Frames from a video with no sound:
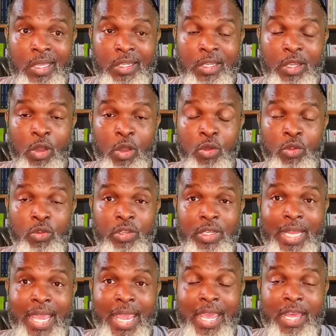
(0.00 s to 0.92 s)
those
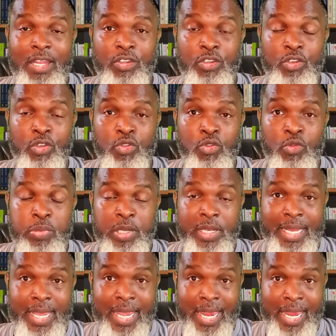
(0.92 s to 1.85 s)
last 2
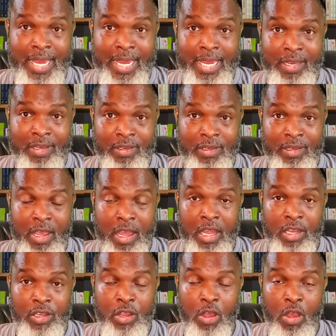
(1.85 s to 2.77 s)
plagues
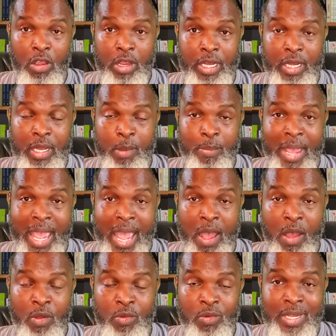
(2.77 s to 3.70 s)
are talking
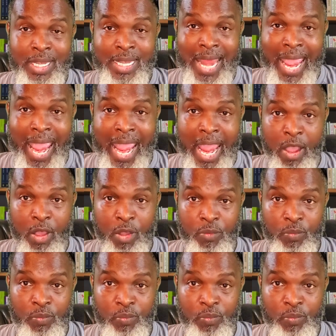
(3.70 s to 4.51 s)
about now.